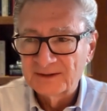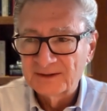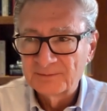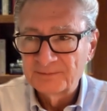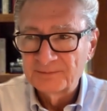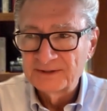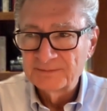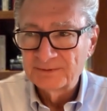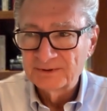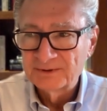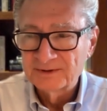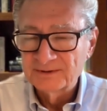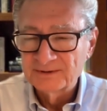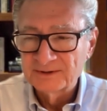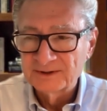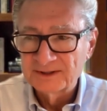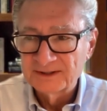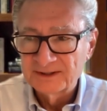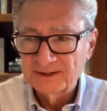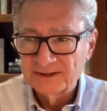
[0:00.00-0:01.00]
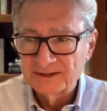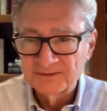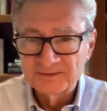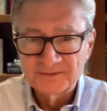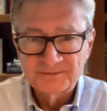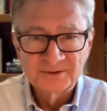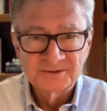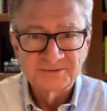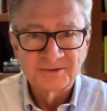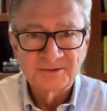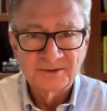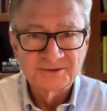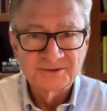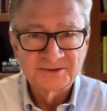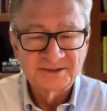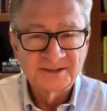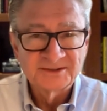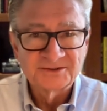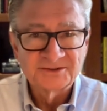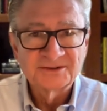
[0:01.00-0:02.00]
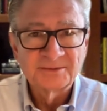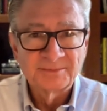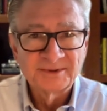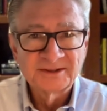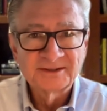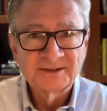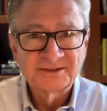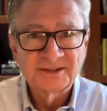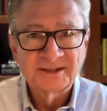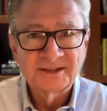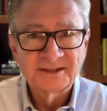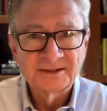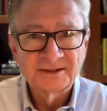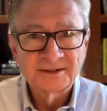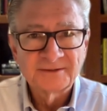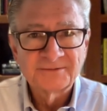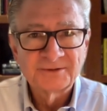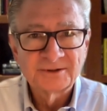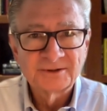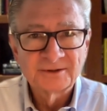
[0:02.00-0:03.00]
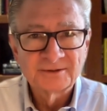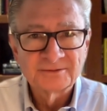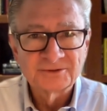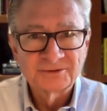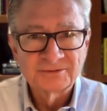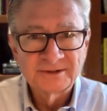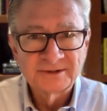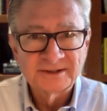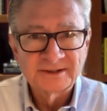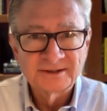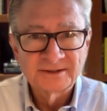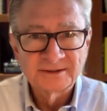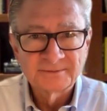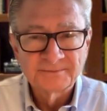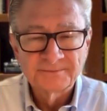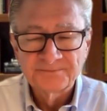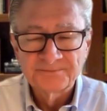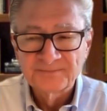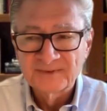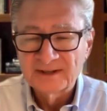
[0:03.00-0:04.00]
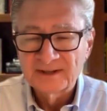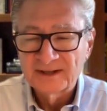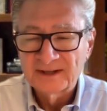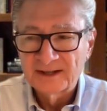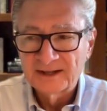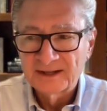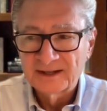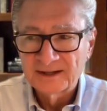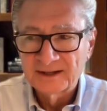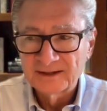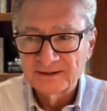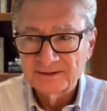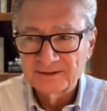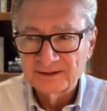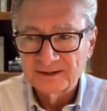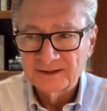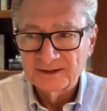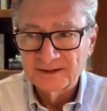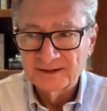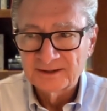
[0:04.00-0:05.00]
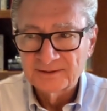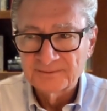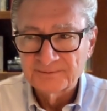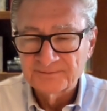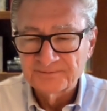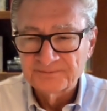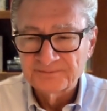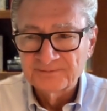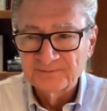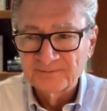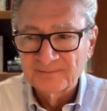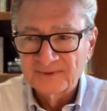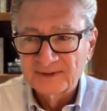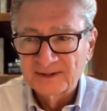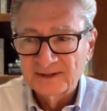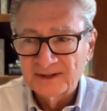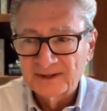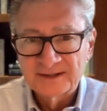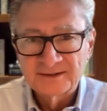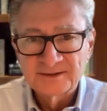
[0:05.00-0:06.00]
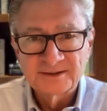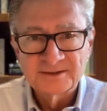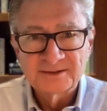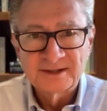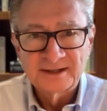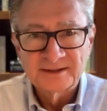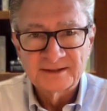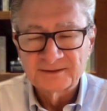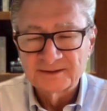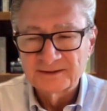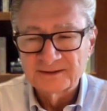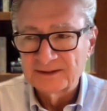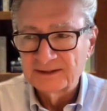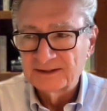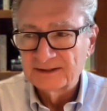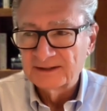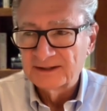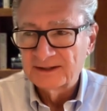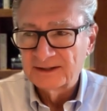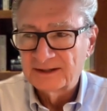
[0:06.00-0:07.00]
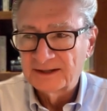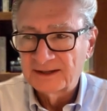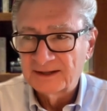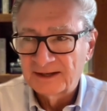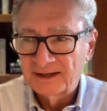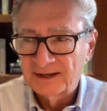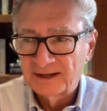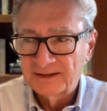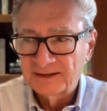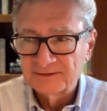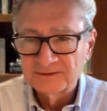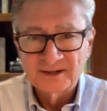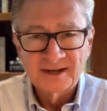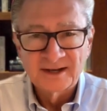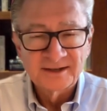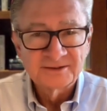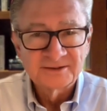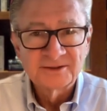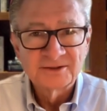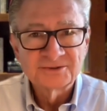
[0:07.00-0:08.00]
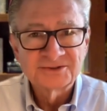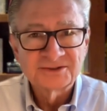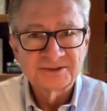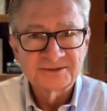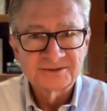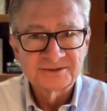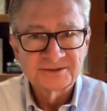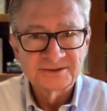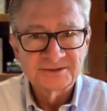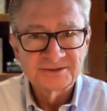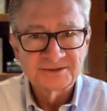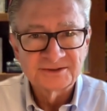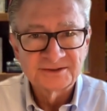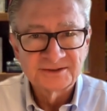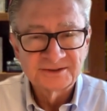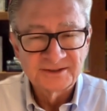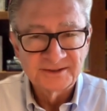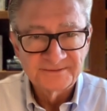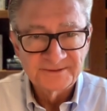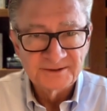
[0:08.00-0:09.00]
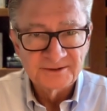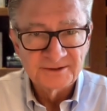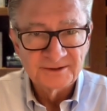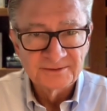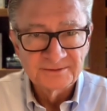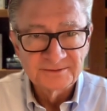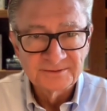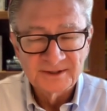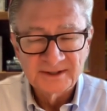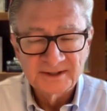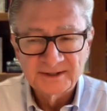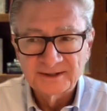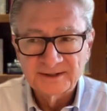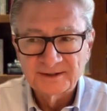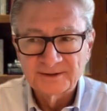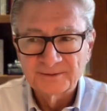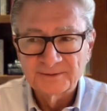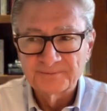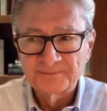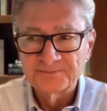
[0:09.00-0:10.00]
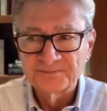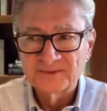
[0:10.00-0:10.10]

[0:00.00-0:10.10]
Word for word: people are it, first of all it's, it's debilitating if you don't treat it, and um, and the and and diagnosis is difficult. Um,